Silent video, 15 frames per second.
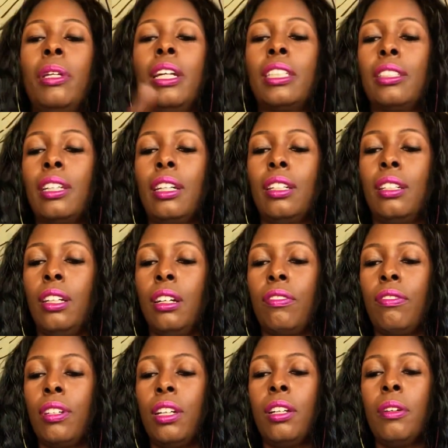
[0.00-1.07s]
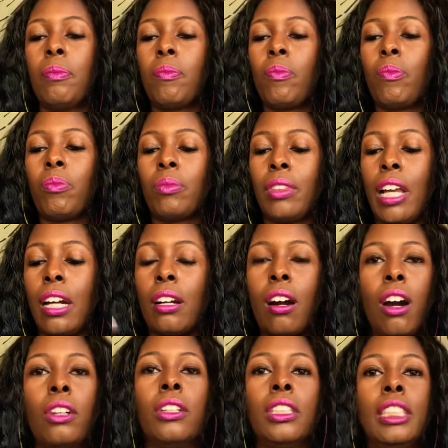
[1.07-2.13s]
That's not enough. That
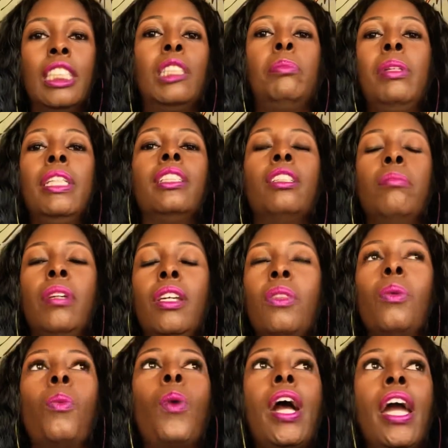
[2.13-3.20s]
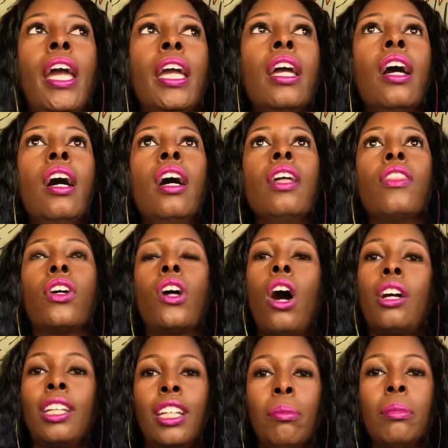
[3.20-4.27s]
card doesn't speak to me the way the
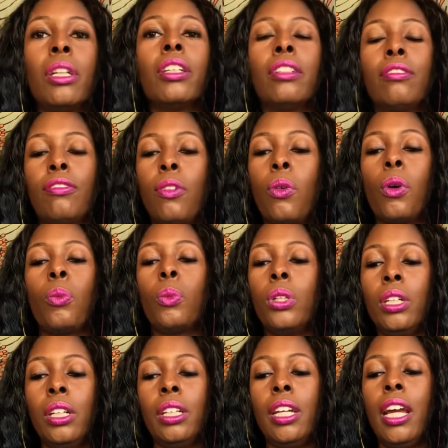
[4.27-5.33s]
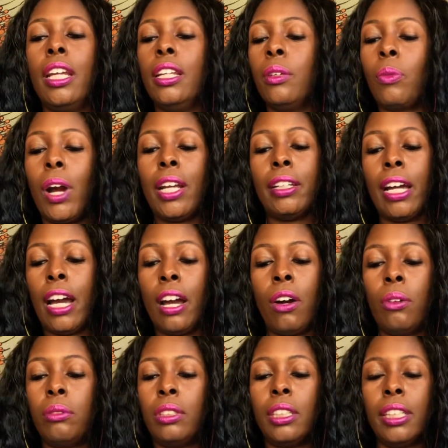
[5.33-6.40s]
card that I'm looking for would. And right
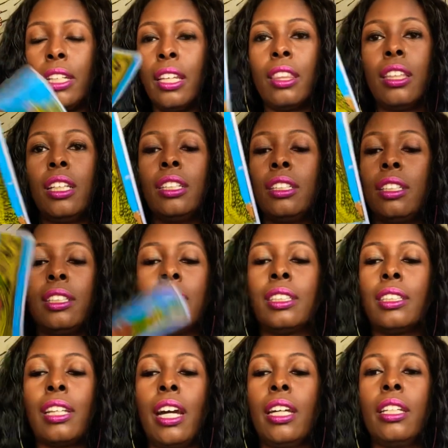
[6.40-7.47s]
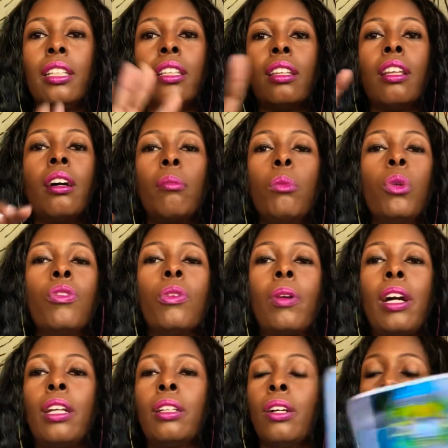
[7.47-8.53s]
now, to get this, it's just like move it
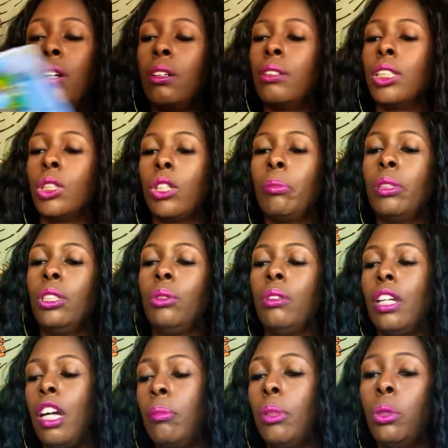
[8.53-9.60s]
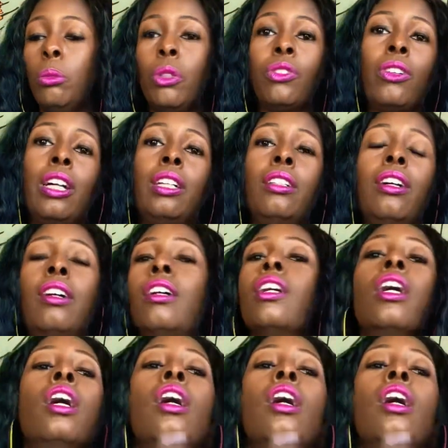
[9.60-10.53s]
right along. So I'm gonna do that. I'm gonna move it right along.